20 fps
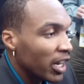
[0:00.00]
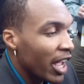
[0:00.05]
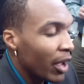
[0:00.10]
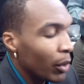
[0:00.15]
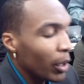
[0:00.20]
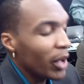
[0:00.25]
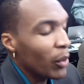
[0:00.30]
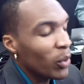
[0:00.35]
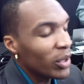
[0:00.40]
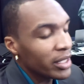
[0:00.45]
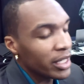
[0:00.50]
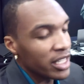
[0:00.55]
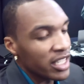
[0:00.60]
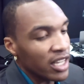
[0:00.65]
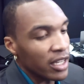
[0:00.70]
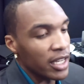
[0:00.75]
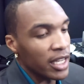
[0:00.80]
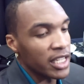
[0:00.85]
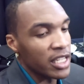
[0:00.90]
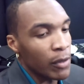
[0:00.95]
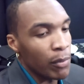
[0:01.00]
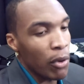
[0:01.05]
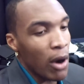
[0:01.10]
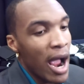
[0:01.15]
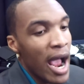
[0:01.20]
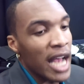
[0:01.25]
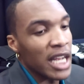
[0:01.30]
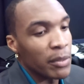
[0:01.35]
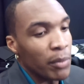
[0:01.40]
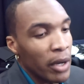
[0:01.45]
It wasn't a
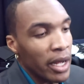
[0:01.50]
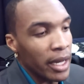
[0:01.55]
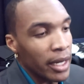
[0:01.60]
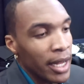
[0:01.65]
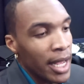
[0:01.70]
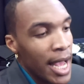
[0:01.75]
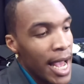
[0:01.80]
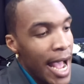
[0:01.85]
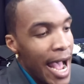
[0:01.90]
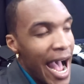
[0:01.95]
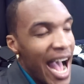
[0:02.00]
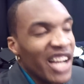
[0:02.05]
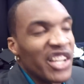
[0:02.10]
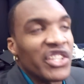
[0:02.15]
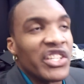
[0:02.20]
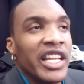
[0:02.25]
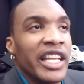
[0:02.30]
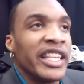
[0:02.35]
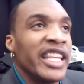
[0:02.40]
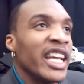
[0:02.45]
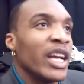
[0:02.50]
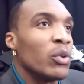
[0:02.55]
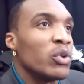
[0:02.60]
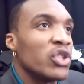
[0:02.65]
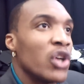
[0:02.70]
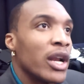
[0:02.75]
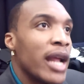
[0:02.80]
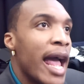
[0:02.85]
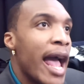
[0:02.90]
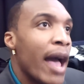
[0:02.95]
surprise, but I just didn't think it
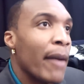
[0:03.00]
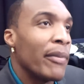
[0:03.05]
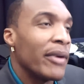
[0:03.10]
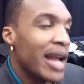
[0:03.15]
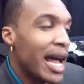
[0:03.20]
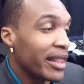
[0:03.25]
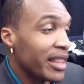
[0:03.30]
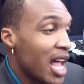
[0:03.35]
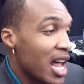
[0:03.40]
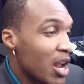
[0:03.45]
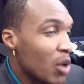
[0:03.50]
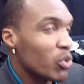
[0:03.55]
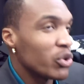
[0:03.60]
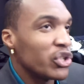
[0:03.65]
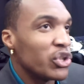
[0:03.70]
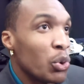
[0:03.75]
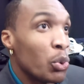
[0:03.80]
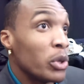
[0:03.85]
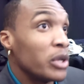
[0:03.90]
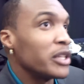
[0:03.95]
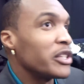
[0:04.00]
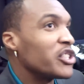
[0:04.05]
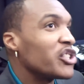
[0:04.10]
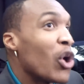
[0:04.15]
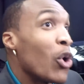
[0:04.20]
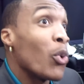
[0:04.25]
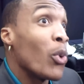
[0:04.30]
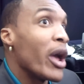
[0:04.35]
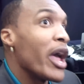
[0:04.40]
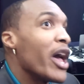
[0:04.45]
was going to happen. I thought I was doing
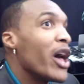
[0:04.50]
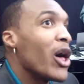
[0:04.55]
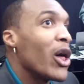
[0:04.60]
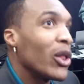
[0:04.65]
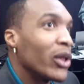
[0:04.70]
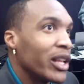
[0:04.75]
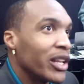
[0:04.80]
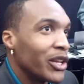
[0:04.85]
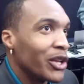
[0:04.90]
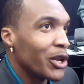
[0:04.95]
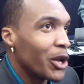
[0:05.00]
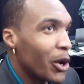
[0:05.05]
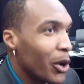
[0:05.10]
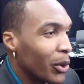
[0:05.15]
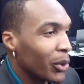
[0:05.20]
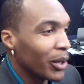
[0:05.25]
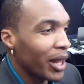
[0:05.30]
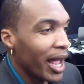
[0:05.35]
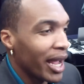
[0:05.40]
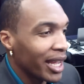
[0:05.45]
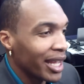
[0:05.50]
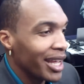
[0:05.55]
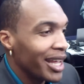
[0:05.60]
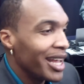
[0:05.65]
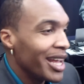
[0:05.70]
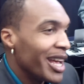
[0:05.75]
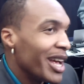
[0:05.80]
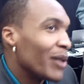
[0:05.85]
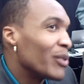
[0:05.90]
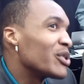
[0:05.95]
so well and, you know, like,
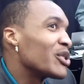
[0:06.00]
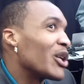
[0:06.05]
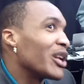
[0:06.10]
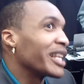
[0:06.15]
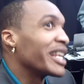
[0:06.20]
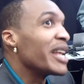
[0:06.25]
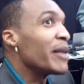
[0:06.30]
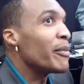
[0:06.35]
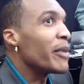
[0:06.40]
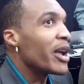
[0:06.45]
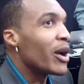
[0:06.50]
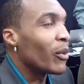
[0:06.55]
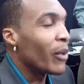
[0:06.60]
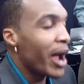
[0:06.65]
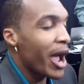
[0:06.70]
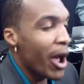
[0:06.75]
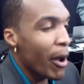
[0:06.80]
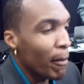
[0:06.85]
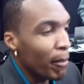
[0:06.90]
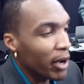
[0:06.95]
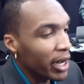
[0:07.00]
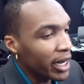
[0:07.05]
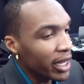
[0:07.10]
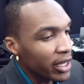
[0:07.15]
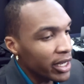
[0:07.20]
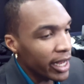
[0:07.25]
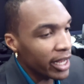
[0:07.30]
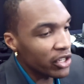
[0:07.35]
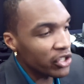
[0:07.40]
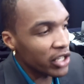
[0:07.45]
it was going to keep me around. But
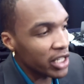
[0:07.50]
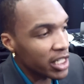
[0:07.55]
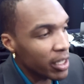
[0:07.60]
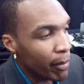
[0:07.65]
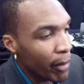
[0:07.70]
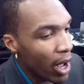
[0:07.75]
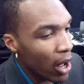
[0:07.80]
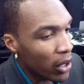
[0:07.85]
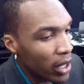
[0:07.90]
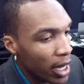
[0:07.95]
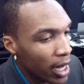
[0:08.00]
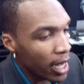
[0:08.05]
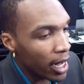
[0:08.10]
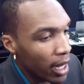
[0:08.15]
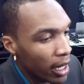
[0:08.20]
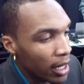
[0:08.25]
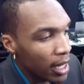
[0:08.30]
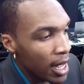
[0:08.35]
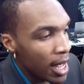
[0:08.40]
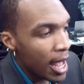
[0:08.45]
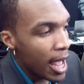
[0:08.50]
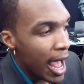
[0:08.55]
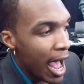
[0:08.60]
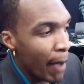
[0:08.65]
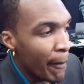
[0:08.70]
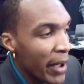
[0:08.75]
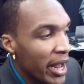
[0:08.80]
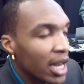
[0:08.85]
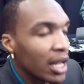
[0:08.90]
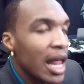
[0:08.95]
it's just about,
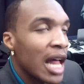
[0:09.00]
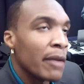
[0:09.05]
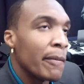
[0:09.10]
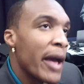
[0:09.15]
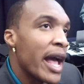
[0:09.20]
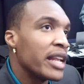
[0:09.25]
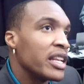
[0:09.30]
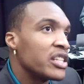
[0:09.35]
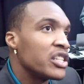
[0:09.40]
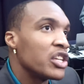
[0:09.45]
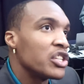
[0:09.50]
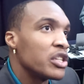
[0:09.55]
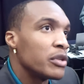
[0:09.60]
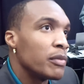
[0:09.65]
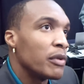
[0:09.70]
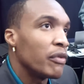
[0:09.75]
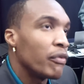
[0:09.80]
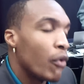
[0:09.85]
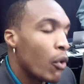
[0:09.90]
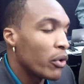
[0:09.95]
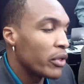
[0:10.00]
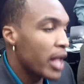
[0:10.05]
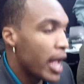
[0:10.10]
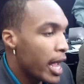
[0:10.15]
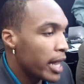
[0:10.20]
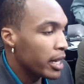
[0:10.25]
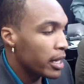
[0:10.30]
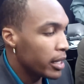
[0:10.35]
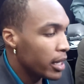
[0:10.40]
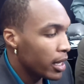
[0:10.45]
I made a lot of bad decisions before
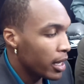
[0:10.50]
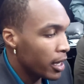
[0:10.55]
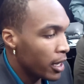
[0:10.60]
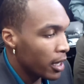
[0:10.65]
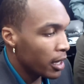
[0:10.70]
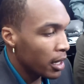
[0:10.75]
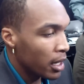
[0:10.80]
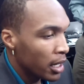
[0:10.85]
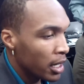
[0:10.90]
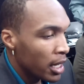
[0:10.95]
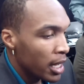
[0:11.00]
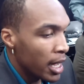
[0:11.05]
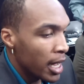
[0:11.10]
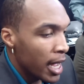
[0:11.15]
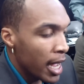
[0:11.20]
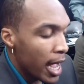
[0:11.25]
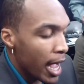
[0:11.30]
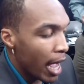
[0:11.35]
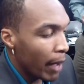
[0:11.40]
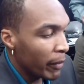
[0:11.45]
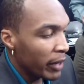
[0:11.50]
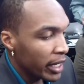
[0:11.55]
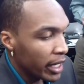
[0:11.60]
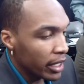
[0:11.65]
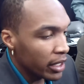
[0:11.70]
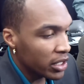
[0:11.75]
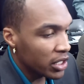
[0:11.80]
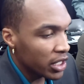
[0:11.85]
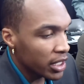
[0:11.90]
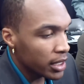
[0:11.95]
that. And, I mean,
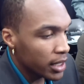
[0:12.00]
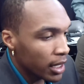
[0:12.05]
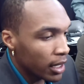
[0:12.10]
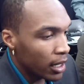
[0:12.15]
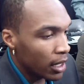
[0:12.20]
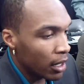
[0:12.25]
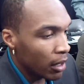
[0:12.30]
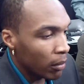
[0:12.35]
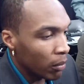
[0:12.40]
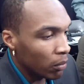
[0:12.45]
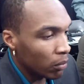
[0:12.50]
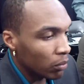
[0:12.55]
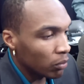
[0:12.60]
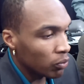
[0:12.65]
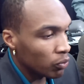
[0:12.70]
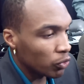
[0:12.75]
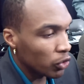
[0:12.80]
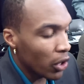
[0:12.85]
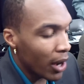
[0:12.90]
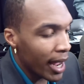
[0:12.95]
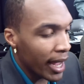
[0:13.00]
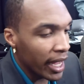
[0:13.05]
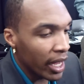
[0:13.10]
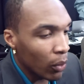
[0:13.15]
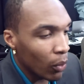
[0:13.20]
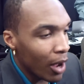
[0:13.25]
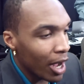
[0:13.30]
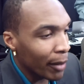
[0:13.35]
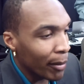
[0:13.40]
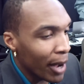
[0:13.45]
it's just, you know, I
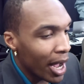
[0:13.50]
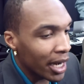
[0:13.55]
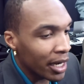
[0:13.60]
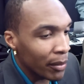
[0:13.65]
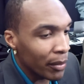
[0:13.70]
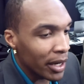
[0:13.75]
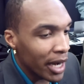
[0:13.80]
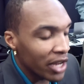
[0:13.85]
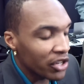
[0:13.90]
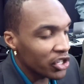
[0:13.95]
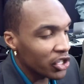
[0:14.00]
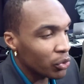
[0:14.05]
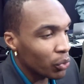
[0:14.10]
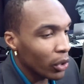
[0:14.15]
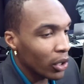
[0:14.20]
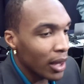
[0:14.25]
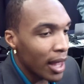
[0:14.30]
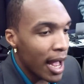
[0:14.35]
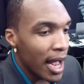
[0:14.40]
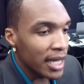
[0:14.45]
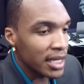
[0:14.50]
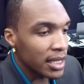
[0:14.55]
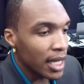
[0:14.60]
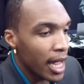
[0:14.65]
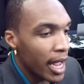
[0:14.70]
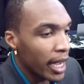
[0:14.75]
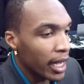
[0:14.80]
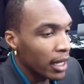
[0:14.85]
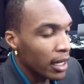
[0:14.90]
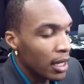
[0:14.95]
hit rock bottom and I just realized,
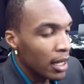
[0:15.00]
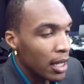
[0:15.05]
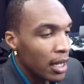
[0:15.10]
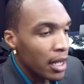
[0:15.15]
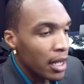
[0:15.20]
like,